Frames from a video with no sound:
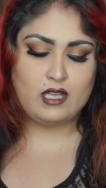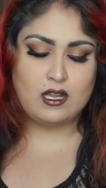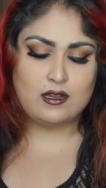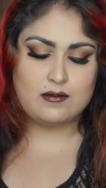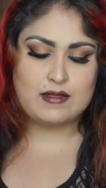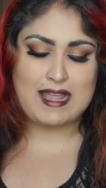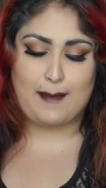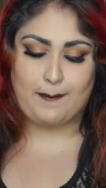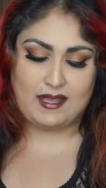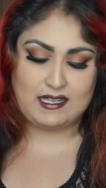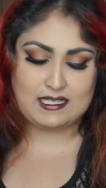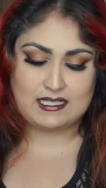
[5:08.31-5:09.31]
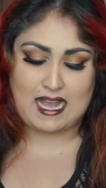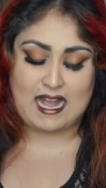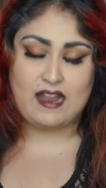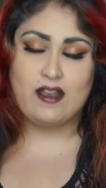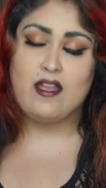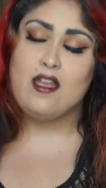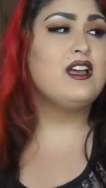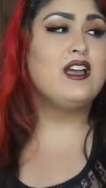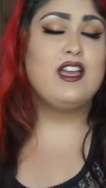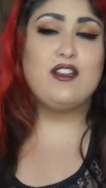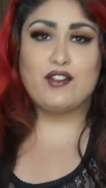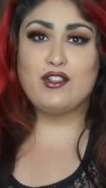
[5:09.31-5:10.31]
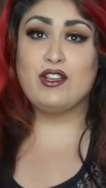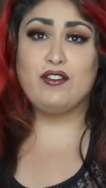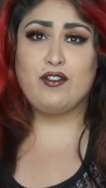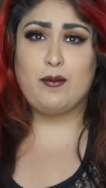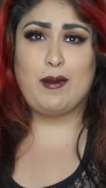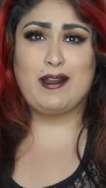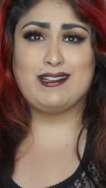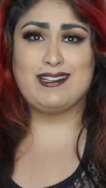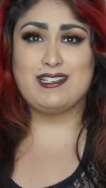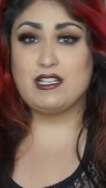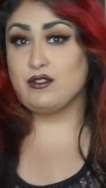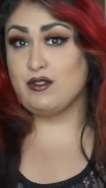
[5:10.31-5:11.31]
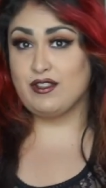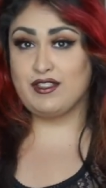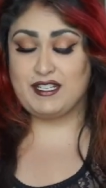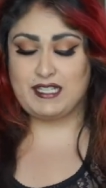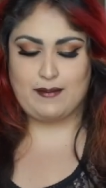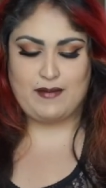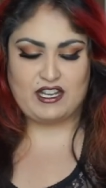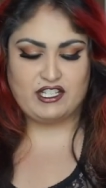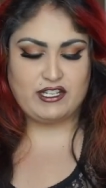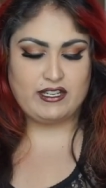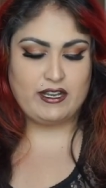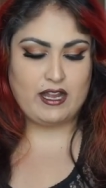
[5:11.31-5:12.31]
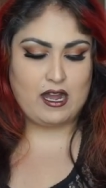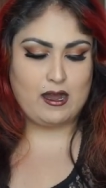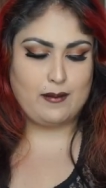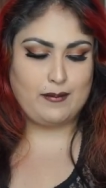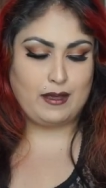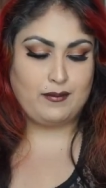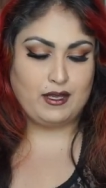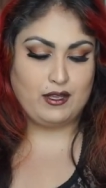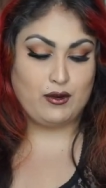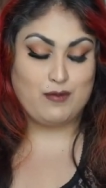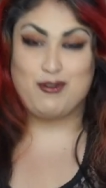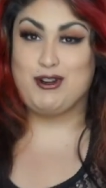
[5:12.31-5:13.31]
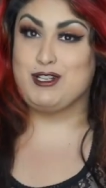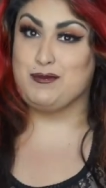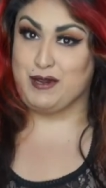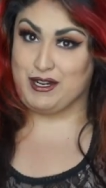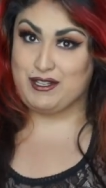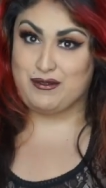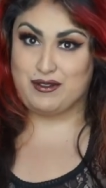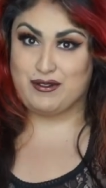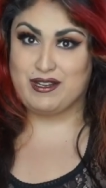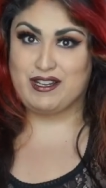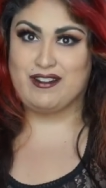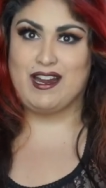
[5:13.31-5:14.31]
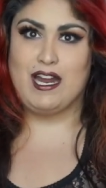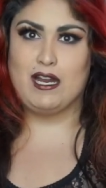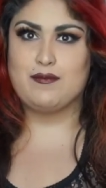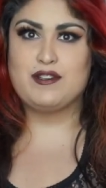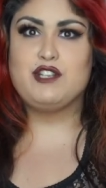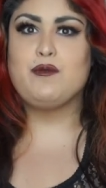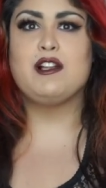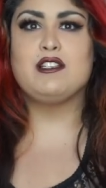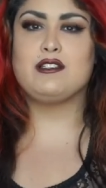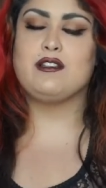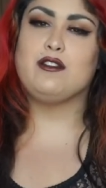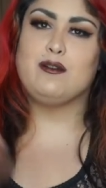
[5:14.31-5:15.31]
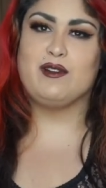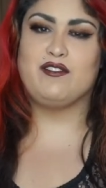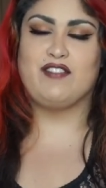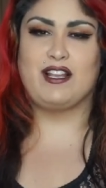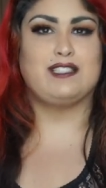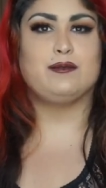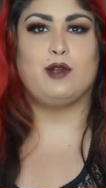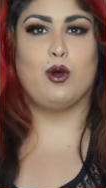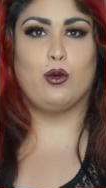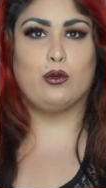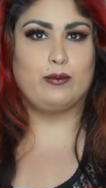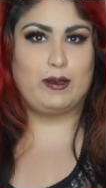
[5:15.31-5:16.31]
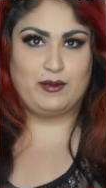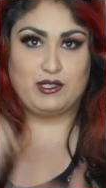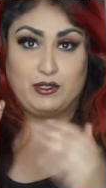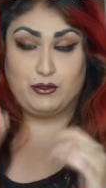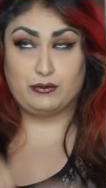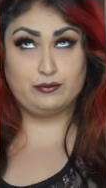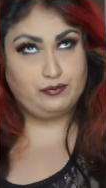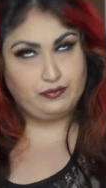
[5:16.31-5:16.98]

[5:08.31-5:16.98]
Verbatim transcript: Um, that being said, if you're looking for a product that does all the things I mentioned, uh, maybe you're more experienced with doing your hair, but you want just a little bit of flexible hold, maybe to